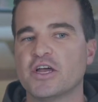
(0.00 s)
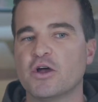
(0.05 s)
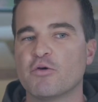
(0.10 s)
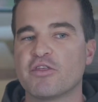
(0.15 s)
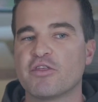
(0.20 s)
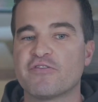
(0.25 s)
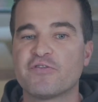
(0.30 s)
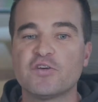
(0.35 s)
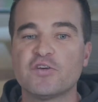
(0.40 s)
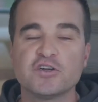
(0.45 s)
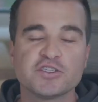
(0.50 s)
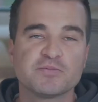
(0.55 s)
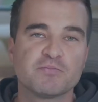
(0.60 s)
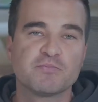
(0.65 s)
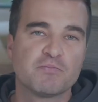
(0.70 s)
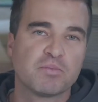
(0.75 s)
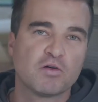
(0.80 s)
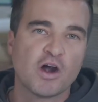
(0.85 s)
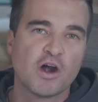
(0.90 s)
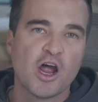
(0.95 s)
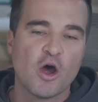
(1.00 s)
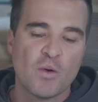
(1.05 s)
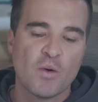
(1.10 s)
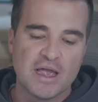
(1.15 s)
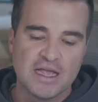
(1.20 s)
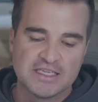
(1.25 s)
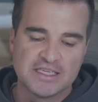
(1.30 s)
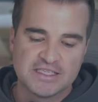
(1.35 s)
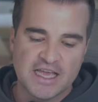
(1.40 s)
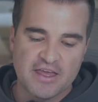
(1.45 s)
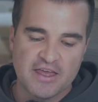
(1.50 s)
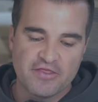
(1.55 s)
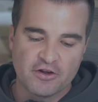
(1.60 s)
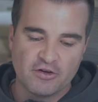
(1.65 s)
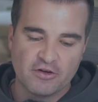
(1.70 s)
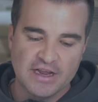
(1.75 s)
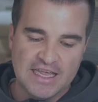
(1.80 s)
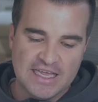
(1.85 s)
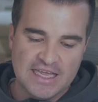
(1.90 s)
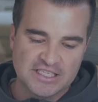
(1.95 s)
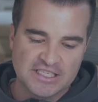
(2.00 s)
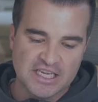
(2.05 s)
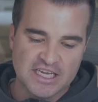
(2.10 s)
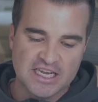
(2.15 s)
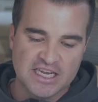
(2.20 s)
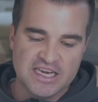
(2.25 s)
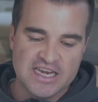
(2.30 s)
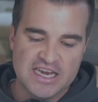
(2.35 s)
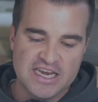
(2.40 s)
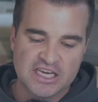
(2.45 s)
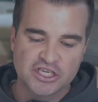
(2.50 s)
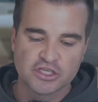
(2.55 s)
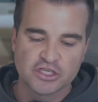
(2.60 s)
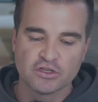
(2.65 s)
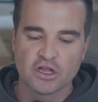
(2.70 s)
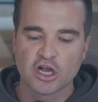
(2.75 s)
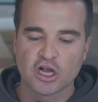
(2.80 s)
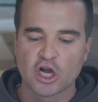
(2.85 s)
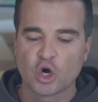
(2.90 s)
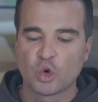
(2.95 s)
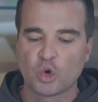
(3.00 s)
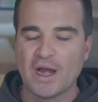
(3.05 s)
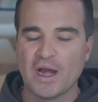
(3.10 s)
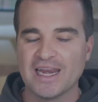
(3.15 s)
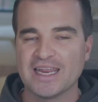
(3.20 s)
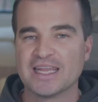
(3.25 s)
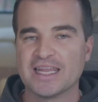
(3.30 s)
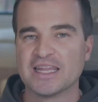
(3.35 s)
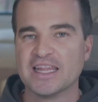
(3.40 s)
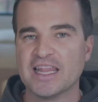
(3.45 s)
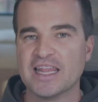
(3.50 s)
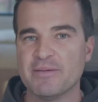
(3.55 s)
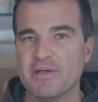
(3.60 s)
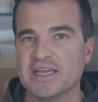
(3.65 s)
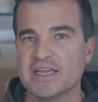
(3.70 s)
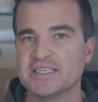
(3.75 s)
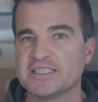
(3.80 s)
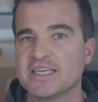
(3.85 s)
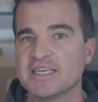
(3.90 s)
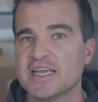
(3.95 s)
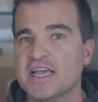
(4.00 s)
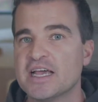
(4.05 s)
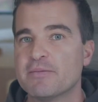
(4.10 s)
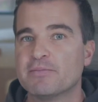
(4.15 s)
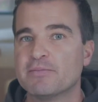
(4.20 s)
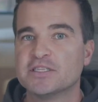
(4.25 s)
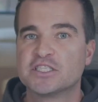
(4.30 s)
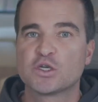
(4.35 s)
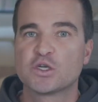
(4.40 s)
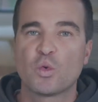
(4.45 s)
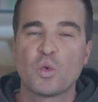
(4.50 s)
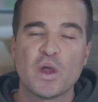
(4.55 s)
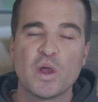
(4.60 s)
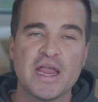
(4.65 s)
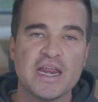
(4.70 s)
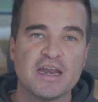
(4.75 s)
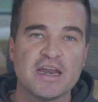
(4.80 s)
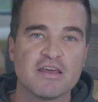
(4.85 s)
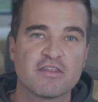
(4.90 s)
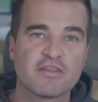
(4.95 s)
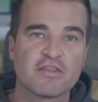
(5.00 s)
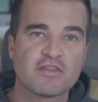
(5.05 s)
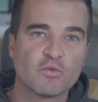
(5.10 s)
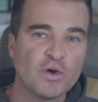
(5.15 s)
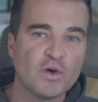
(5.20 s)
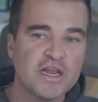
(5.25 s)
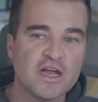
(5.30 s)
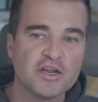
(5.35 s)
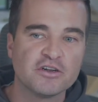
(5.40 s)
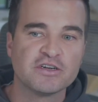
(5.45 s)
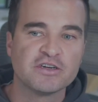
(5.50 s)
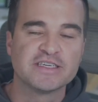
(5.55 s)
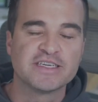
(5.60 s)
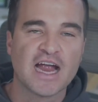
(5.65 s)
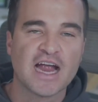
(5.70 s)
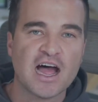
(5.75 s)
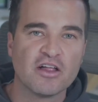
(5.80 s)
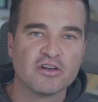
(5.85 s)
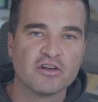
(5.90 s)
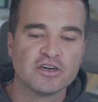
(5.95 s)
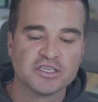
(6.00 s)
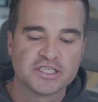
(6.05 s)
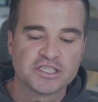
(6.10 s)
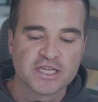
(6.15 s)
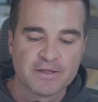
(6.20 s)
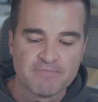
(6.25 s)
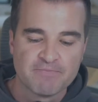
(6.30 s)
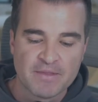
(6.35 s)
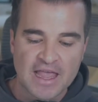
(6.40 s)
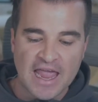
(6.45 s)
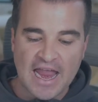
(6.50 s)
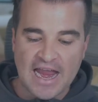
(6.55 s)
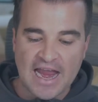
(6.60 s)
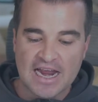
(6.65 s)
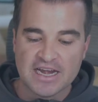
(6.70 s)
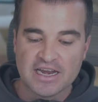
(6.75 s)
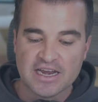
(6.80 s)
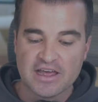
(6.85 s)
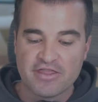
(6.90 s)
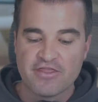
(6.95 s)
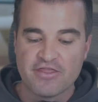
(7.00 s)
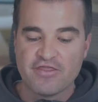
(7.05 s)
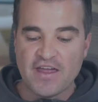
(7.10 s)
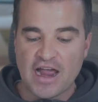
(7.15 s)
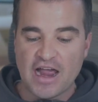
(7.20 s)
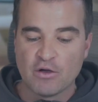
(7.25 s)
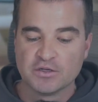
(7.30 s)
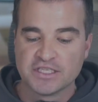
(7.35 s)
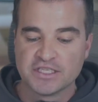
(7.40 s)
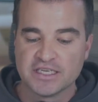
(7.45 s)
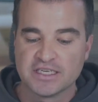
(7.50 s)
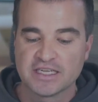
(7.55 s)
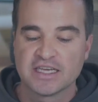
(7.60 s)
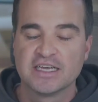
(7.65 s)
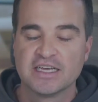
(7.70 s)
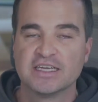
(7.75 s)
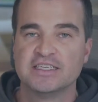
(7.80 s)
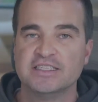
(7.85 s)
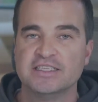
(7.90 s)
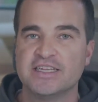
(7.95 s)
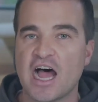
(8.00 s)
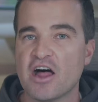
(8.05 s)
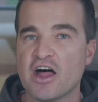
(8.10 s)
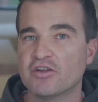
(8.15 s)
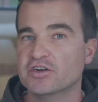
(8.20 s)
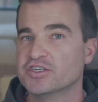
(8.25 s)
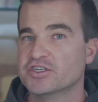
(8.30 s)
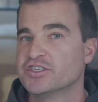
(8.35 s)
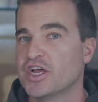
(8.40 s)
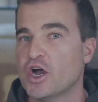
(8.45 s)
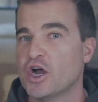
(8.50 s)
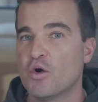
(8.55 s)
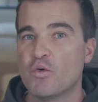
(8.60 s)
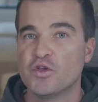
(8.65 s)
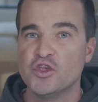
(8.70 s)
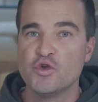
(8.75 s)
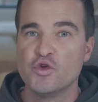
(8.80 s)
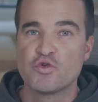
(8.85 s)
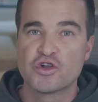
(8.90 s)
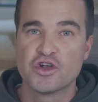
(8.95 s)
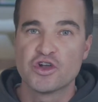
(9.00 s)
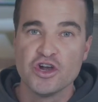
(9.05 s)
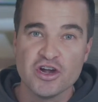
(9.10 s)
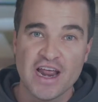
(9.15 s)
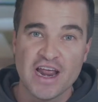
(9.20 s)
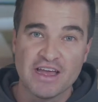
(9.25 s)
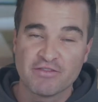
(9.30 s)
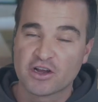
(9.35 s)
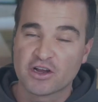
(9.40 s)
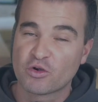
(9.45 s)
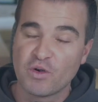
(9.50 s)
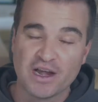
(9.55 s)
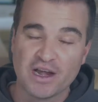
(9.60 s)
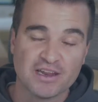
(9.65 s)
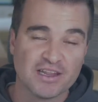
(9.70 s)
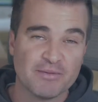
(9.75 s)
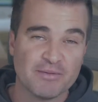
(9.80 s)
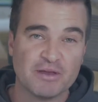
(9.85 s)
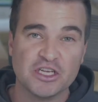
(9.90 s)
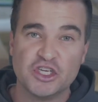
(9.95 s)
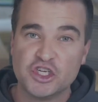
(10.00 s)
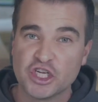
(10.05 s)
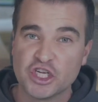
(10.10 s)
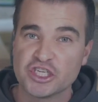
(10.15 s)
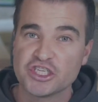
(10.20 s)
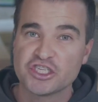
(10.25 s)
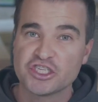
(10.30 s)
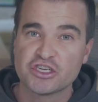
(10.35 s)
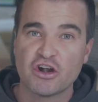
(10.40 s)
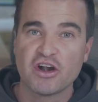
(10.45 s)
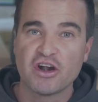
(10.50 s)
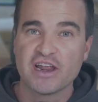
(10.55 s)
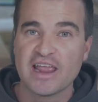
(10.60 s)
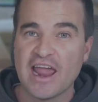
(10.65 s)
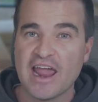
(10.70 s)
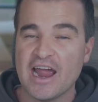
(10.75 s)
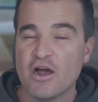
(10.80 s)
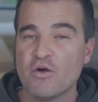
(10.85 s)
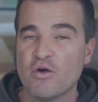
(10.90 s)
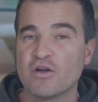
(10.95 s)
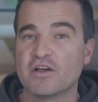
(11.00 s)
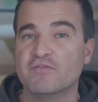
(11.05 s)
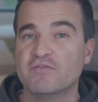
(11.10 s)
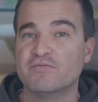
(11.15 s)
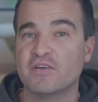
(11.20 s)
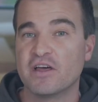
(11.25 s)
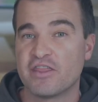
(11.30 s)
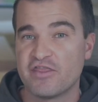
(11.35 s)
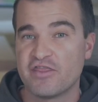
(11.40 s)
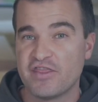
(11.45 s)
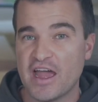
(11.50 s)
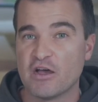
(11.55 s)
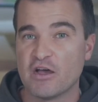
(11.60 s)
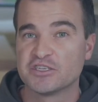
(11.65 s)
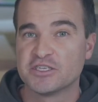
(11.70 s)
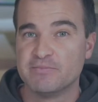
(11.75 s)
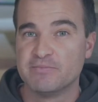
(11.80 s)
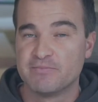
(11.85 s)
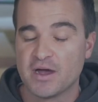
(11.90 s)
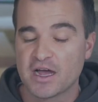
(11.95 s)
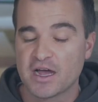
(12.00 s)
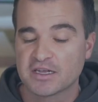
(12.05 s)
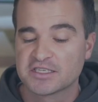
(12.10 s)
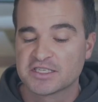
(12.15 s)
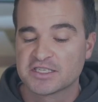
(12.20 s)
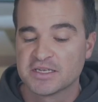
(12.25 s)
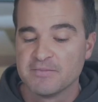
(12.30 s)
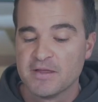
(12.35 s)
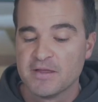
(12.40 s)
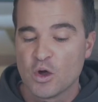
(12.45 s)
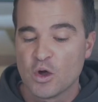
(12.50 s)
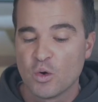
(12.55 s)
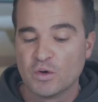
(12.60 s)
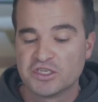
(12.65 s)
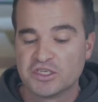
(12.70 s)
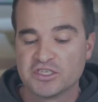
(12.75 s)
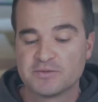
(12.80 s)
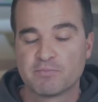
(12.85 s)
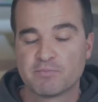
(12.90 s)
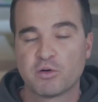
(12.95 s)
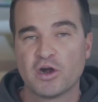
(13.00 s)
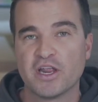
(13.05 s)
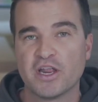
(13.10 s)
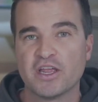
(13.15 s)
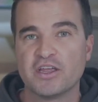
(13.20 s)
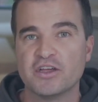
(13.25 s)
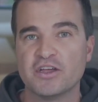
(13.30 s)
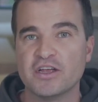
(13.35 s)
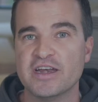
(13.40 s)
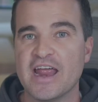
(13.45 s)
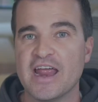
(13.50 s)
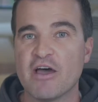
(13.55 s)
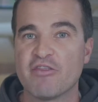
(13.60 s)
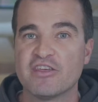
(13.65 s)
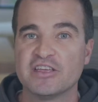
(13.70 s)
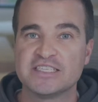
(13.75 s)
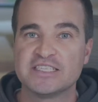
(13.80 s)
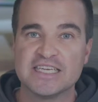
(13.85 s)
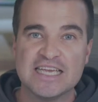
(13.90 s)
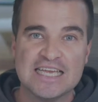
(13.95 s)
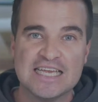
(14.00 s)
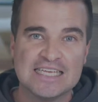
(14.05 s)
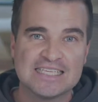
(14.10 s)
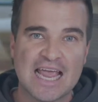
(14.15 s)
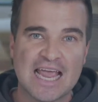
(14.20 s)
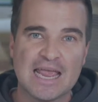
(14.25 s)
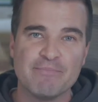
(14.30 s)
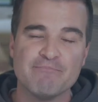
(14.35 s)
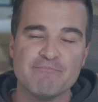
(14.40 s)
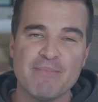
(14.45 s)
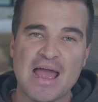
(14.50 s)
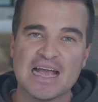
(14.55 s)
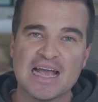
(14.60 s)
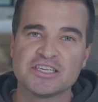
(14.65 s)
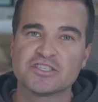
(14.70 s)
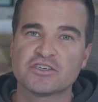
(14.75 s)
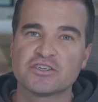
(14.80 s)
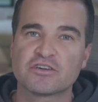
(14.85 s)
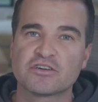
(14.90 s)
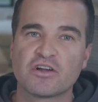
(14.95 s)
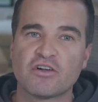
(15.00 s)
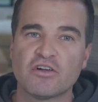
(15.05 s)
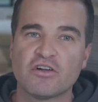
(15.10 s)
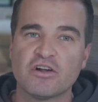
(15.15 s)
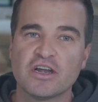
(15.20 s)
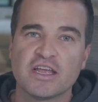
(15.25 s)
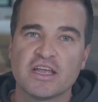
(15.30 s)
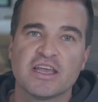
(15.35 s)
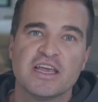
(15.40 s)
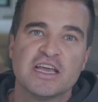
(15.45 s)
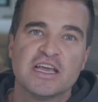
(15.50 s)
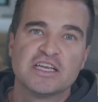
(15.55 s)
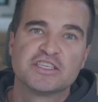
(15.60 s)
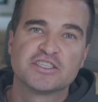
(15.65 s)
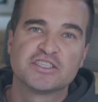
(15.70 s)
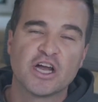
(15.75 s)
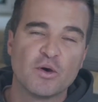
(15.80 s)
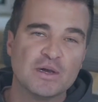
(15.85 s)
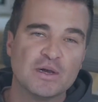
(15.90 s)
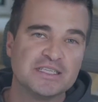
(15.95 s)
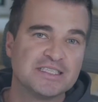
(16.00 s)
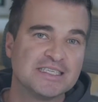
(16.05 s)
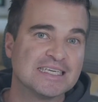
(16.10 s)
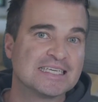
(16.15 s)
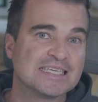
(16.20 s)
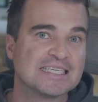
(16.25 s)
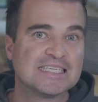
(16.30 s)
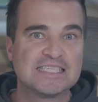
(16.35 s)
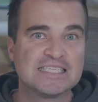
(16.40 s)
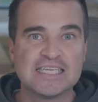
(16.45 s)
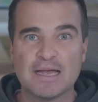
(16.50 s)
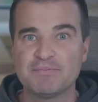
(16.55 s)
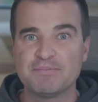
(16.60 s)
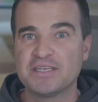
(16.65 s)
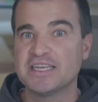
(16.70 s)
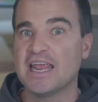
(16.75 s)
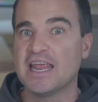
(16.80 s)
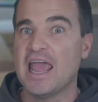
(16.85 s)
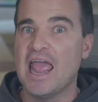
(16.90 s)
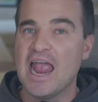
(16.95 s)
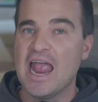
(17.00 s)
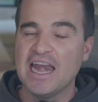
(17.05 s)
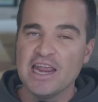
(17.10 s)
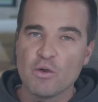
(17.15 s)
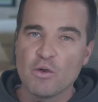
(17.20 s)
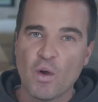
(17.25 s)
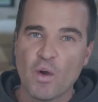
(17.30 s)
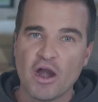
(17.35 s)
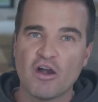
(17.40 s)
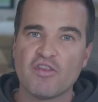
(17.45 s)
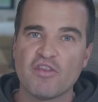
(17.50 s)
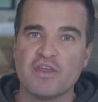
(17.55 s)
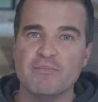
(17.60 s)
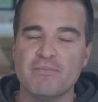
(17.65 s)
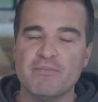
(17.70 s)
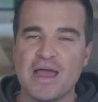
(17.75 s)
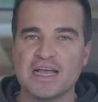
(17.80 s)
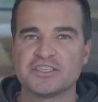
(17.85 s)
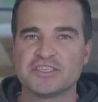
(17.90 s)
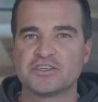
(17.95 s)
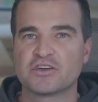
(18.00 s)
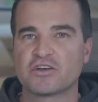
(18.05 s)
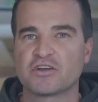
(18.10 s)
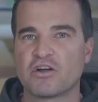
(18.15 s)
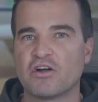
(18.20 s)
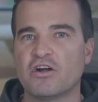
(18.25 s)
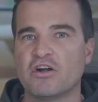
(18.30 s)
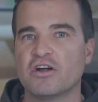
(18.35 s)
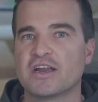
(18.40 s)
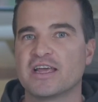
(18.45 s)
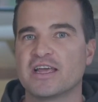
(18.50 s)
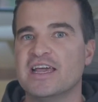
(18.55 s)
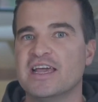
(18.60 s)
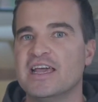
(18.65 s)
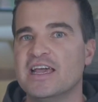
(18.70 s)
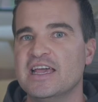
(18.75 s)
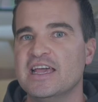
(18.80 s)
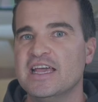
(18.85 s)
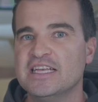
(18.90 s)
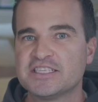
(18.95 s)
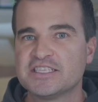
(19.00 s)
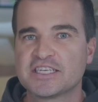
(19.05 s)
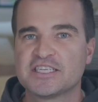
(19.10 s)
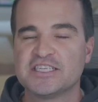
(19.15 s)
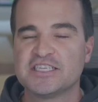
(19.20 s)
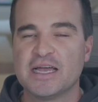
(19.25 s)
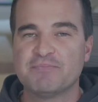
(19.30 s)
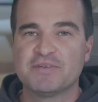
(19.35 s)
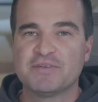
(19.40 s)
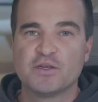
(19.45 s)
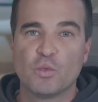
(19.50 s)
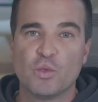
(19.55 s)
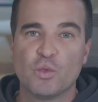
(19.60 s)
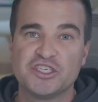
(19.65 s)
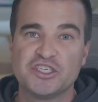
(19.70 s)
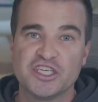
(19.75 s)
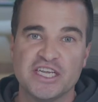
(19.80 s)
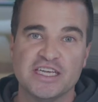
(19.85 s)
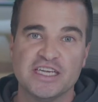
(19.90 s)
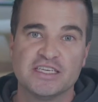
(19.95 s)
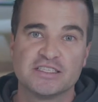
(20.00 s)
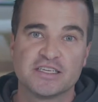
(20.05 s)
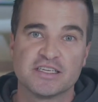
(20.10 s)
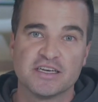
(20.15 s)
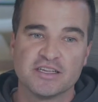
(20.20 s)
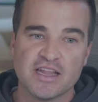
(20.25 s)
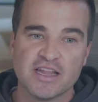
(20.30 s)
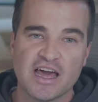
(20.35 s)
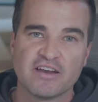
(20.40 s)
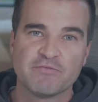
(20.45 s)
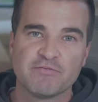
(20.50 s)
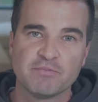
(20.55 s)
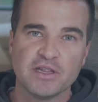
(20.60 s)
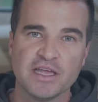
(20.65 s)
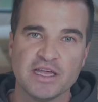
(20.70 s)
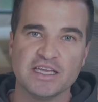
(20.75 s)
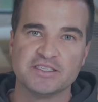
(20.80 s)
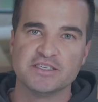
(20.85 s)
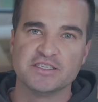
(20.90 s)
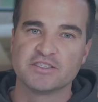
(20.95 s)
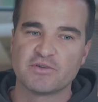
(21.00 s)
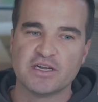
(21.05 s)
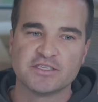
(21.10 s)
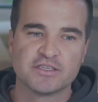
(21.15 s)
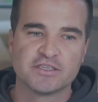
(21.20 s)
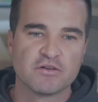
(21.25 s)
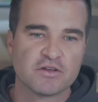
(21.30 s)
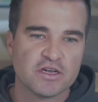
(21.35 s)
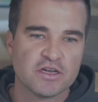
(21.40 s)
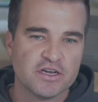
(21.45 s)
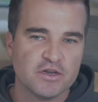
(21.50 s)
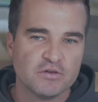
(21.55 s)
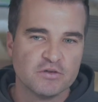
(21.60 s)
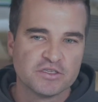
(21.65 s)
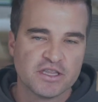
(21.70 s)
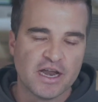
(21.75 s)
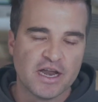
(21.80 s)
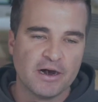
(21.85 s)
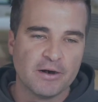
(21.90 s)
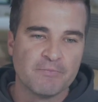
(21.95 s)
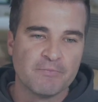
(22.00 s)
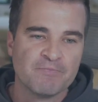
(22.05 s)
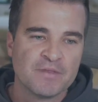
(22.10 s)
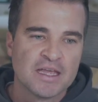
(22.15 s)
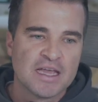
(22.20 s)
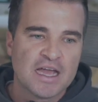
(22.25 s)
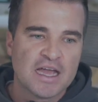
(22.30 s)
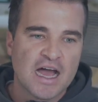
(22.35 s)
So the first pro is that there is an initial credit limit between $300 and $1,000. So you could have a credit limit just starting out of $1,000, which is pretty good. Now, this is a MasterCard, so it's accepted anywhere that MasterCard is accepted, which is a lot of places, right? So good news there.